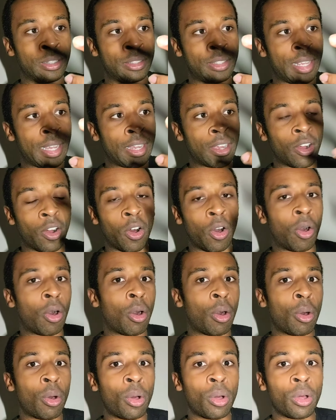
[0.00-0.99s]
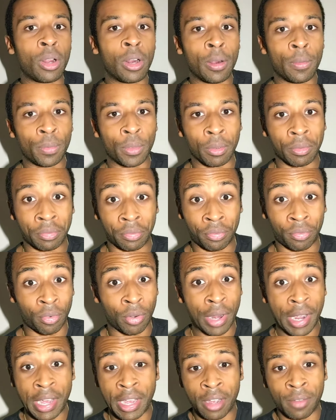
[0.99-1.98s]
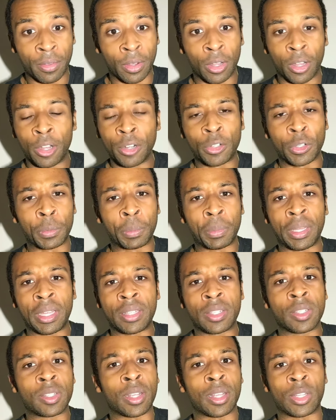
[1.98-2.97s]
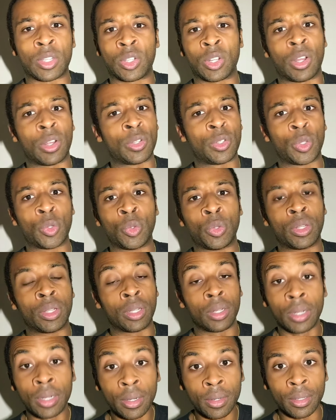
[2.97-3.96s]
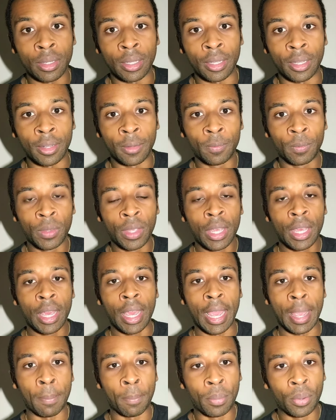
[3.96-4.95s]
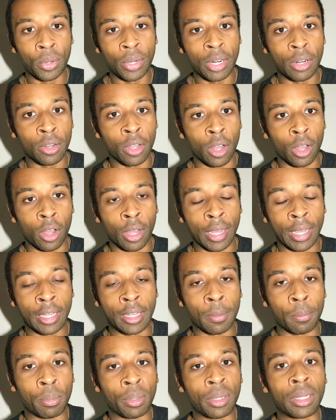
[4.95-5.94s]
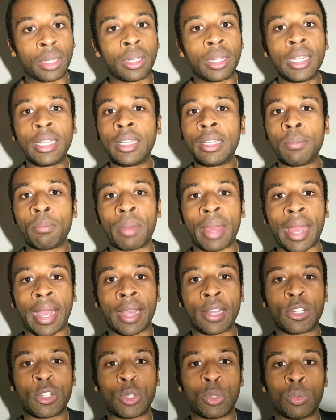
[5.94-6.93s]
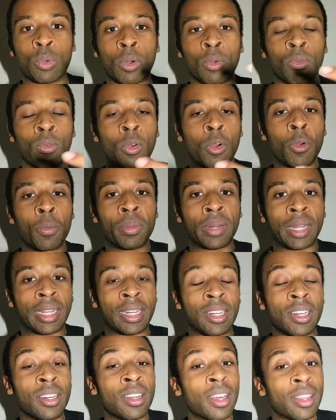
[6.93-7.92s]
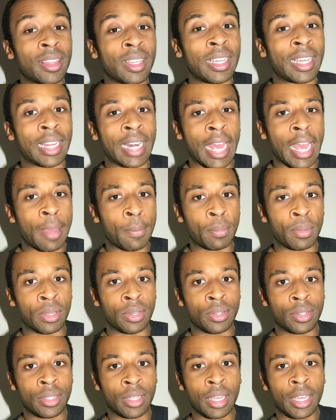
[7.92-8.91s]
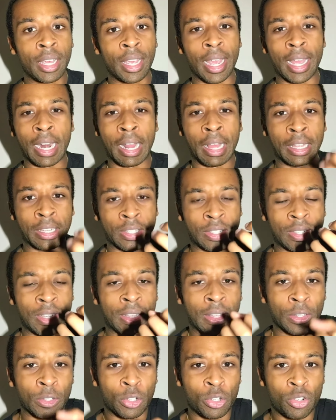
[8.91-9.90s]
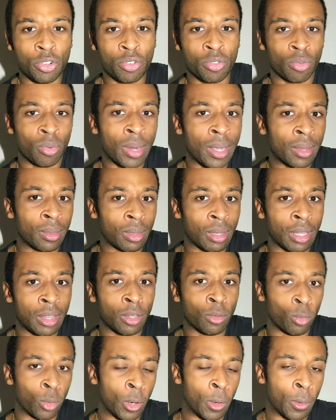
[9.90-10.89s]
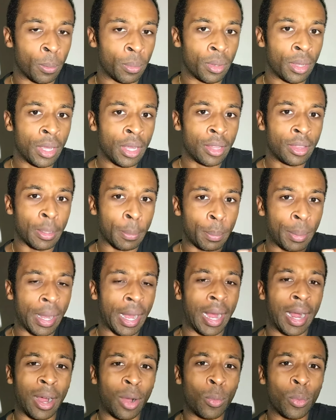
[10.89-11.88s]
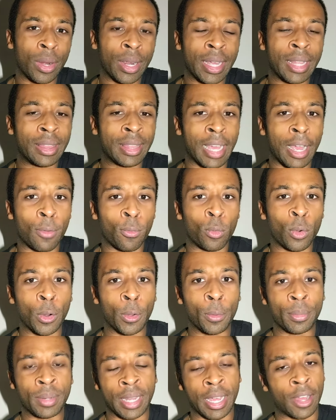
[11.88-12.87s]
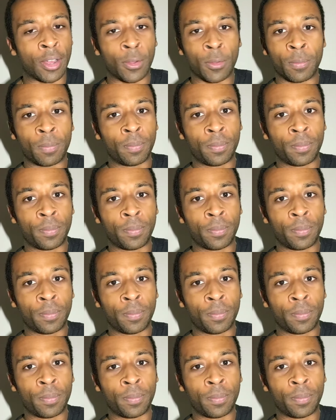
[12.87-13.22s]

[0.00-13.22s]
take all the fraying of 100 pieces I saw so clearly and put it completely back into a rope like nothing had happened. And I see the strength in the rope, the power in that rope now.